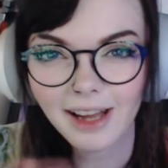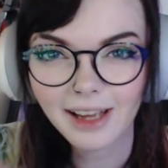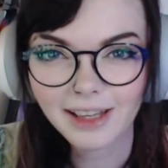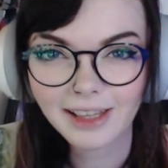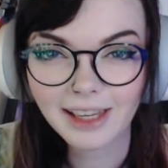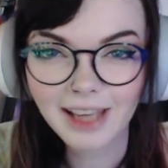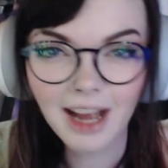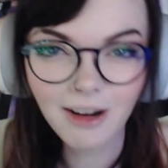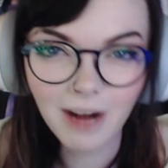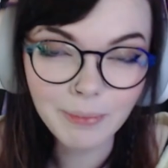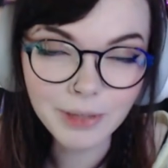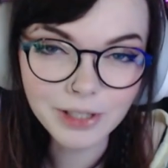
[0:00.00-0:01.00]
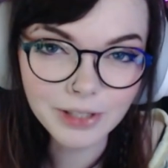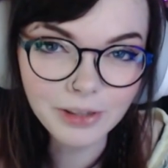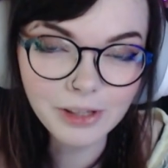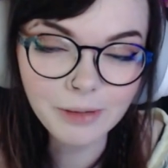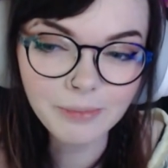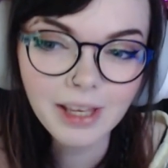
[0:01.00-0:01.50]
Kit Kat wrappers on
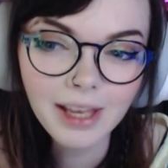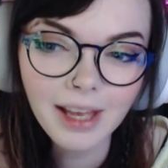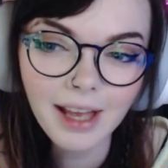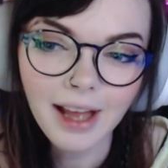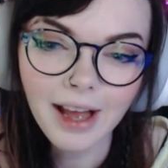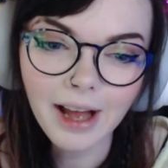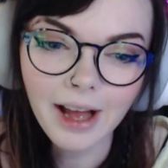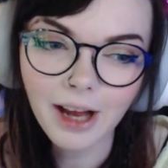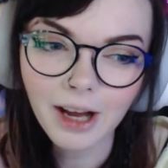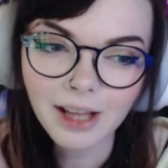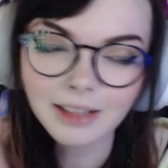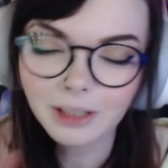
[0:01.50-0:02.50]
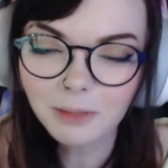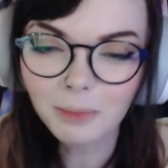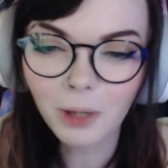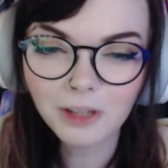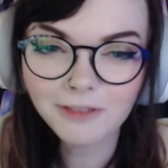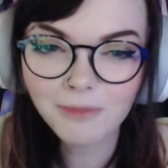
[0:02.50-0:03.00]
them, a little
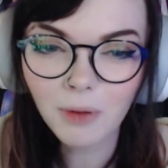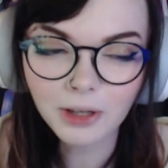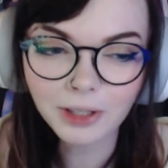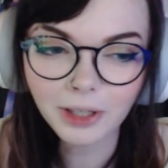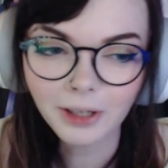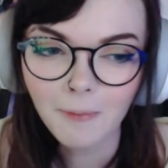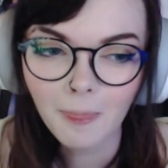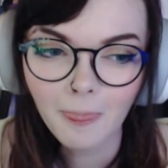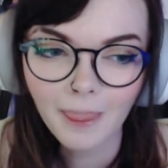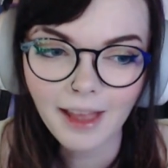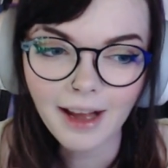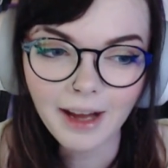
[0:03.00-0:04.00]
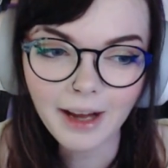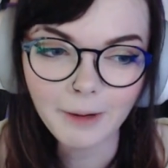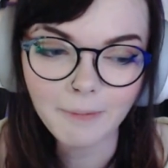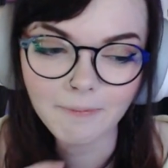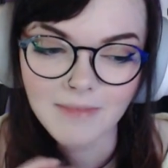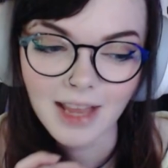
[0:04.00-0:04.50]
bottle of water.
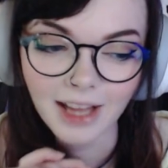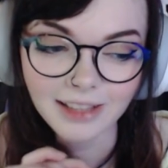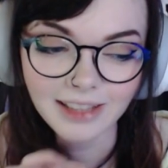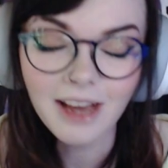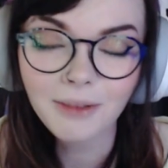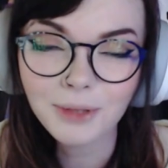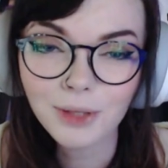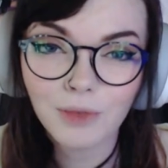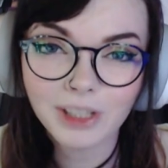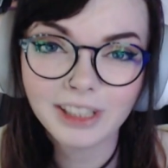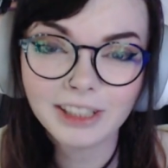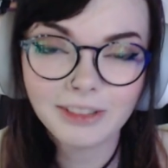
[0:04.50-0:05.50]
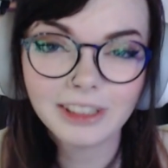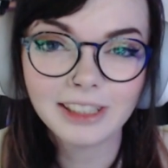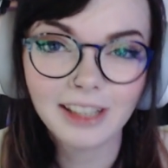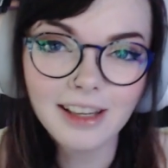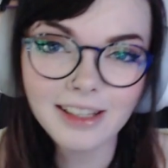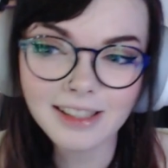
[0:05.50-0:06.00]
And yeah, it was really, really
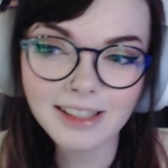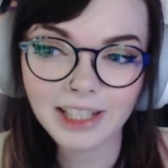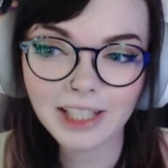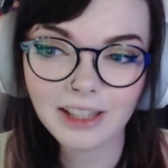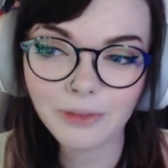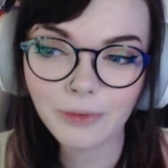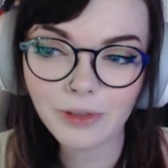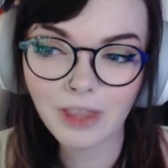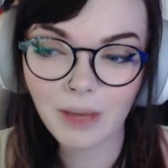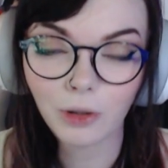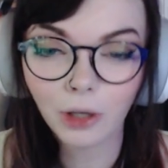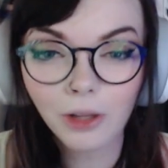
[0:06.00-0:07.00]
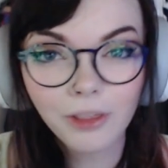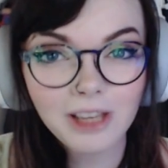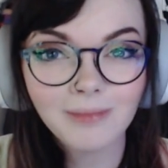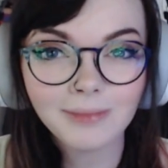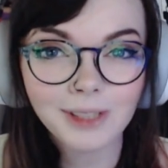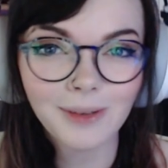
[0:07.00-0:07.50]
nice. Like, they were all
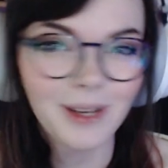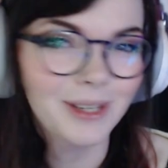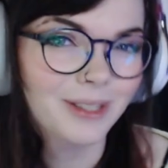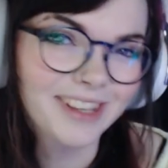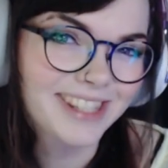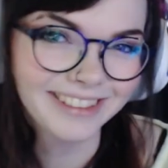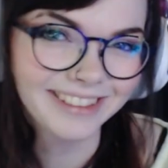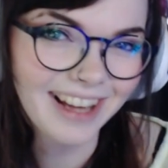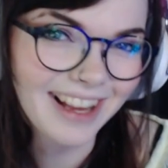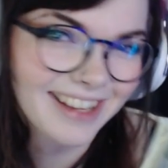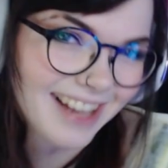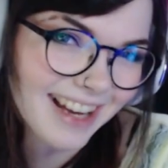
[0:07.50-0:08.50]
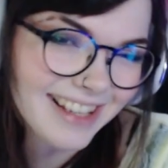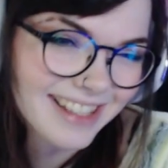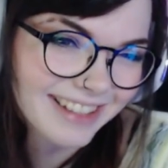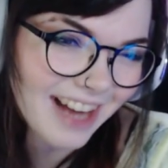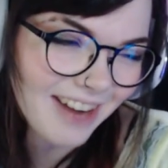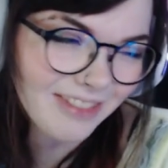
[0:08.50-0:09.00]
themed as well, so I still
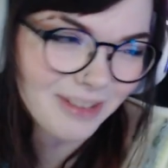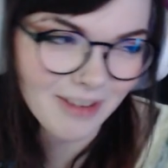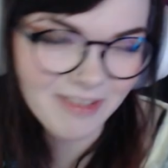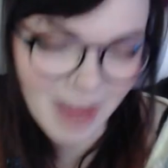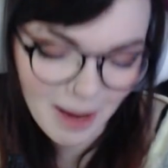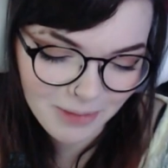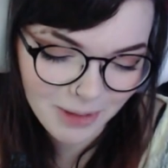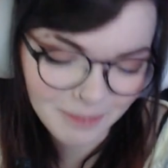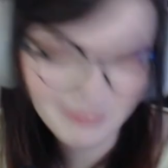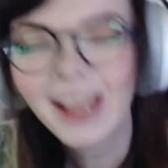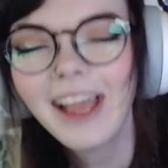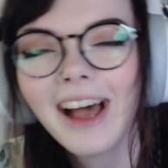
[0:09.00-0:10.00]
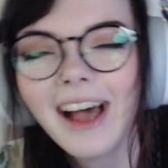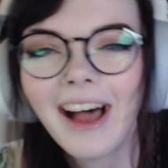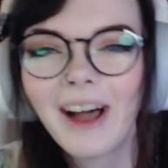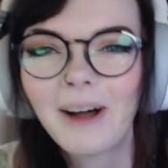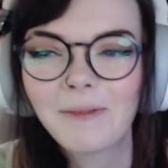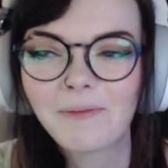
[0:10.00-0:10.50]
have them. I've kept them.
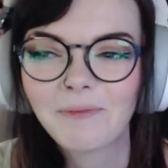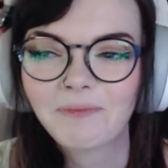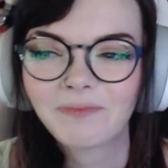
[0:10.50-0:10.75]
And